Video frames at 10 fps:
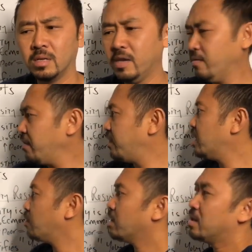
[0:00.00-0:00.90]
Even if you
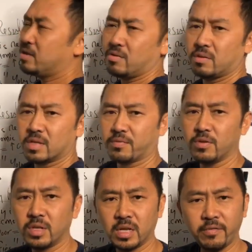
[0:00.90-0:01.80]
don't want to do this for
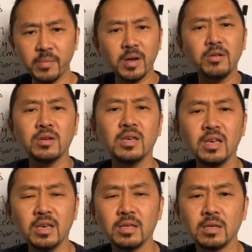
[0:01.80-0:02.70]
yourself, how about your
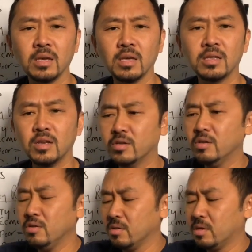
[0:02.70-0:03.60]
kid?
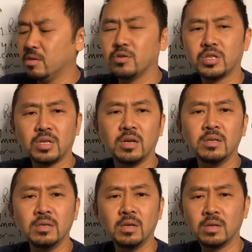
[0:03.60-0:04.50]
Doesn't your
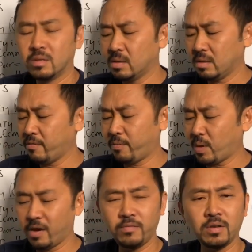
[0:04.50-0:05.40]
son deserve
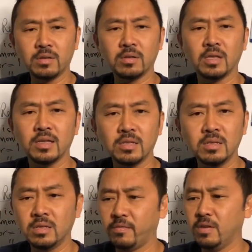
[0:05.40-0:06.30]
private
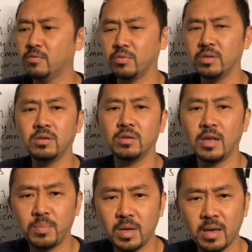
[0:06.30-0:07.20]
lessons if he's really good
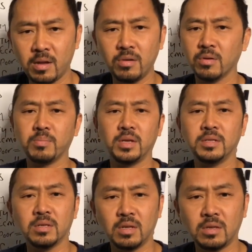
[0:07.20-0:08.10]
at piano or
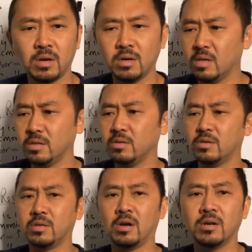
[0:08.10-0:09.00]
plays the guitar? Doesn't your
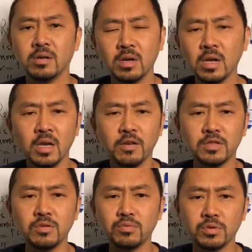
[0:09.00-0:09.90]
daughter, if
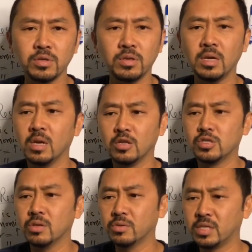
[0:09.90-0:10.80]
she really
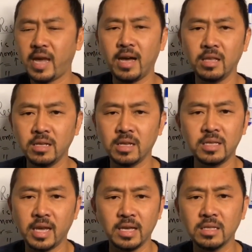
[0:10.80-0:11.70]
shows talent in
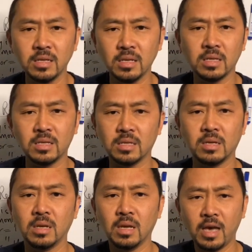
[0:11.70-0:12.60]
dancing, get
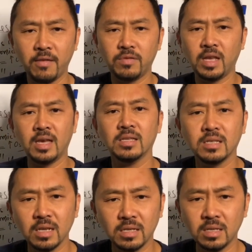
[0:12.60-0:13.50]
to have
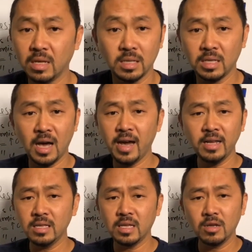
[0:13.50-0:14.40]
dance lessons? See, I
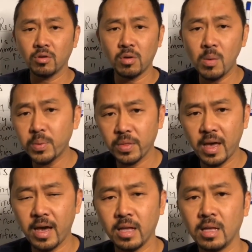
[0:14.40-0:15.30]
didn't grow up with
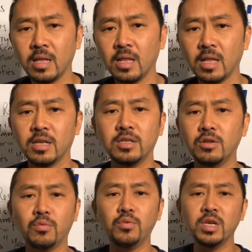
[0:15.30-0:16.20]
that. You
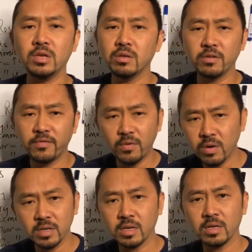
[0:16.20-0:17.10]
know, we couldn't
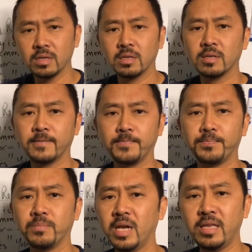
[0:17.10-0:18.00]
afford it.
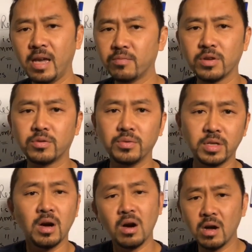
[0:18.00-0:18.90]
My dad worked
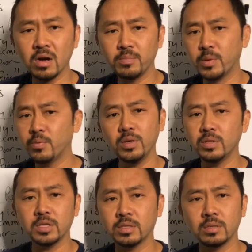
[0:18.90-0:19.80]
really hard, but we
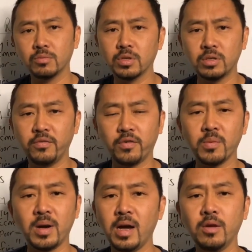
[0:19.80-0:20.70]
just were too
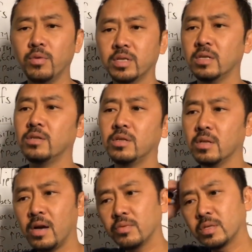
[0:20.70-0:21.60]
far behind. It wasn't
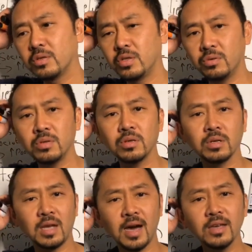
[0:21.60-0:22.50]
until I was a junior
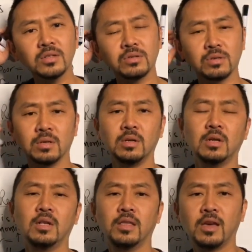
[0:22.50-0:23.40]
in high school
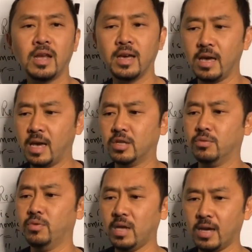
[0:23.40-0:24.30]
that
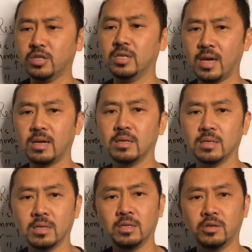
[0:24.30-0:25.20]
we actually got
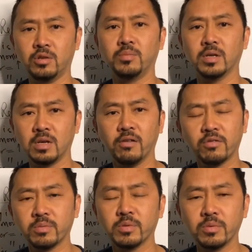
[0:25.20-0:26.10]
a little bit
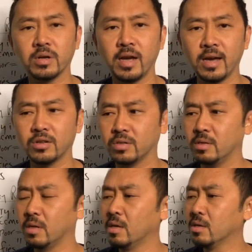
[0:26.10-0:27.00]
comfortable where I
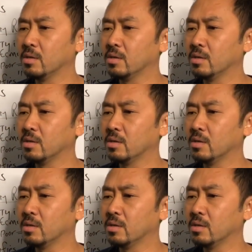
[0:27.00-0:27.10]
actually